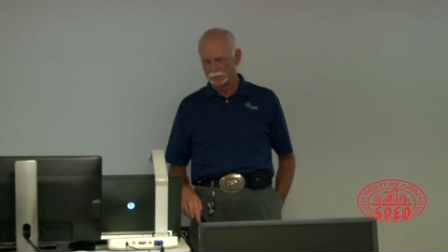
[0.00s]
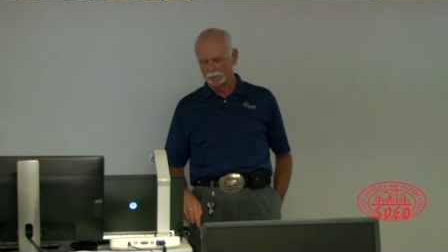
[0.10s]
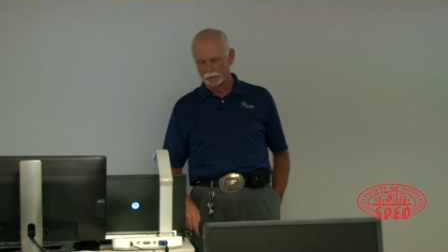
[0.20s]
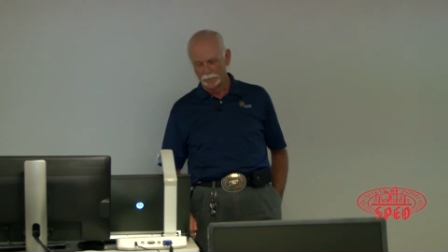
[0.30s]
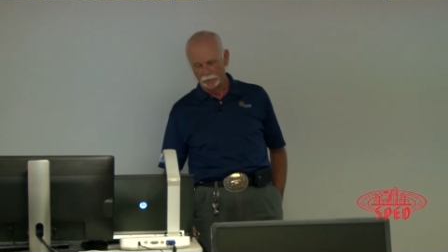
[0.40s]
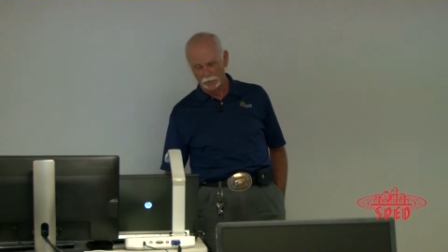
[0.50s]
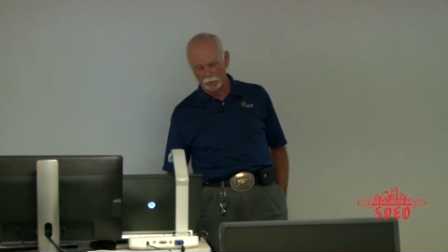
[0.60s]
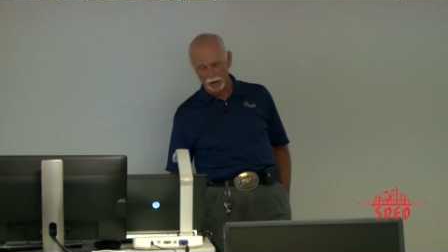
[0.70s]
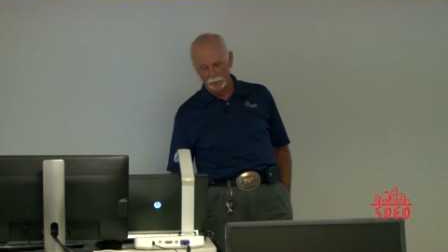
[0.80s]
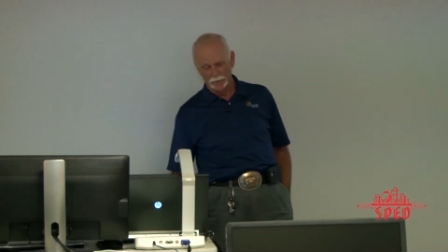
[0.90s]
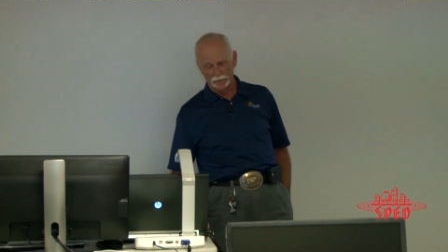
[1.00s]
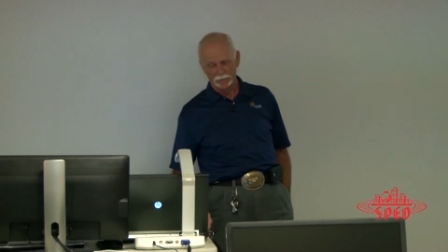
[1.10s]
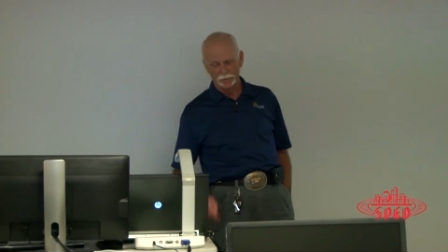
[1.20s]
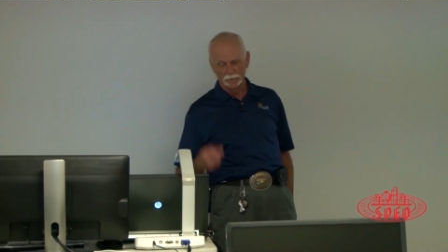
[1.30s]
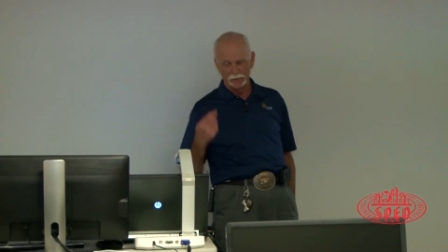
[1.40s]
Some of the
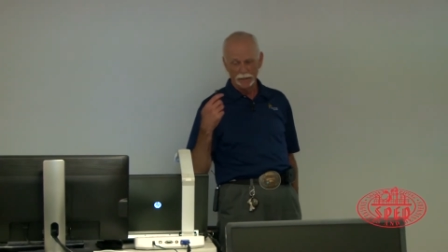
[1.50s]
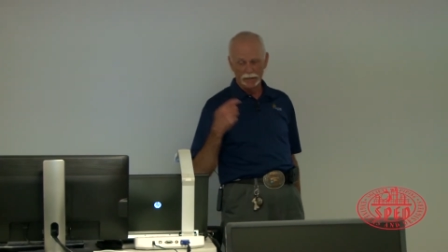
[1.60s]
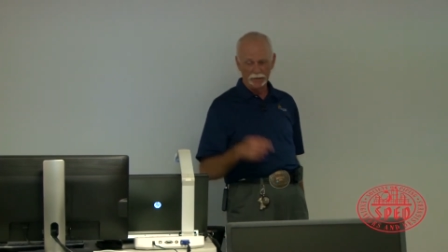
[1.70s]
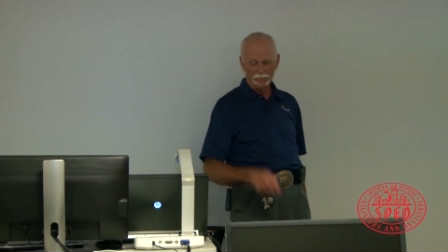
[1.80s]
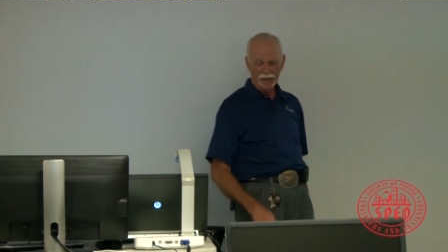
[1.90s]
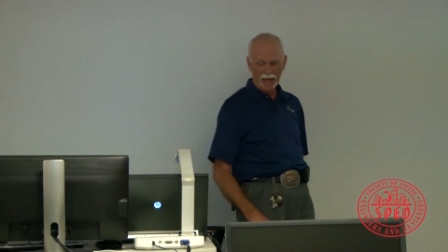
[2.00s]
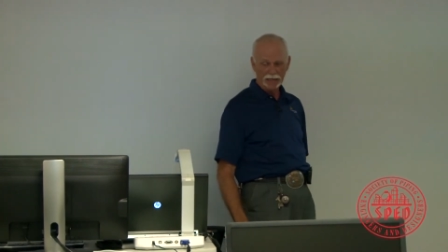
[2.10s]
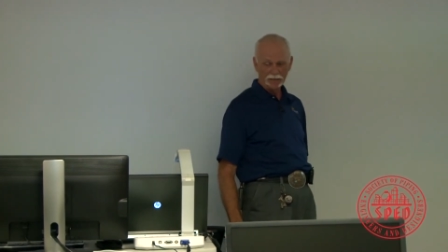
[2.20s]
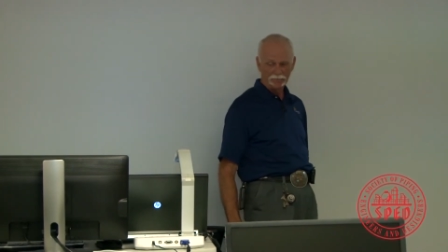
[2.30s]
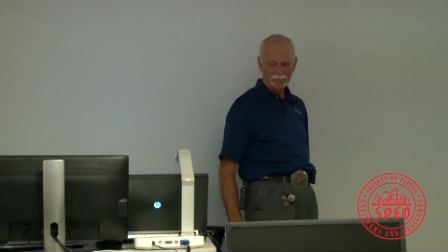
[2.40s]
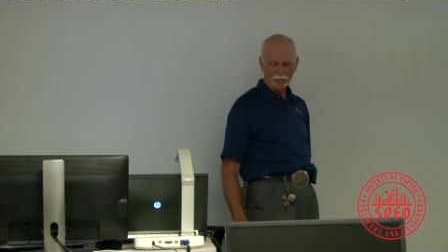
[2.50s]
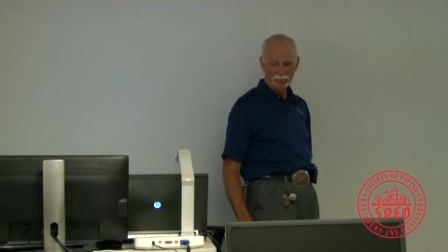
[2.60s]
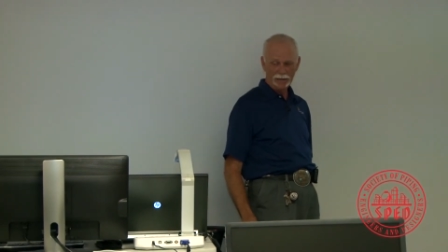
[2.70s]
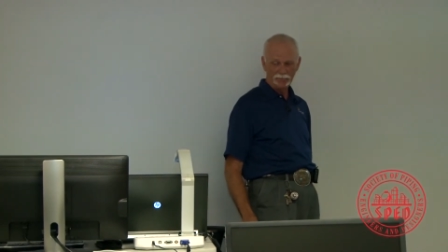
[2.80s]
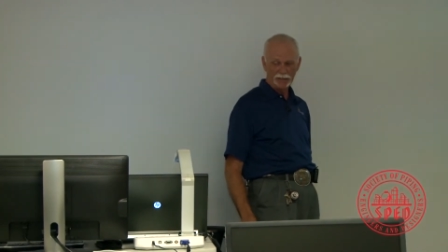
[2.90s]
requirements. You got a device and field
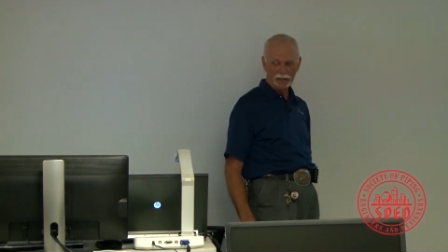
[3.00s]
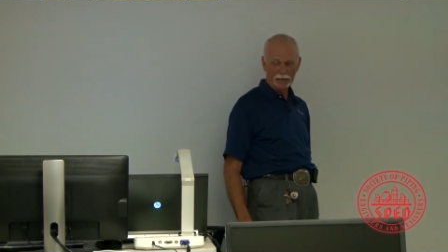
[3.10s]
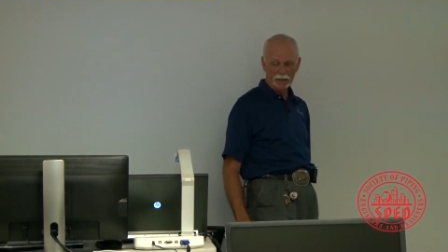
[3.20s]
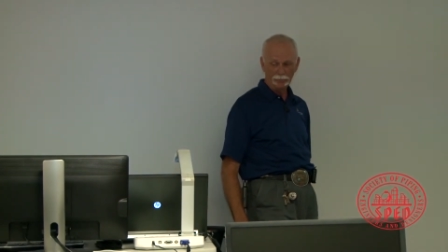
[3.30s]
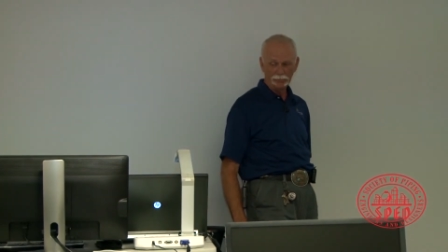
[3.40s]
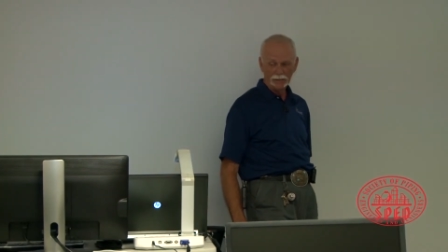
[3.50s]
pipe set up.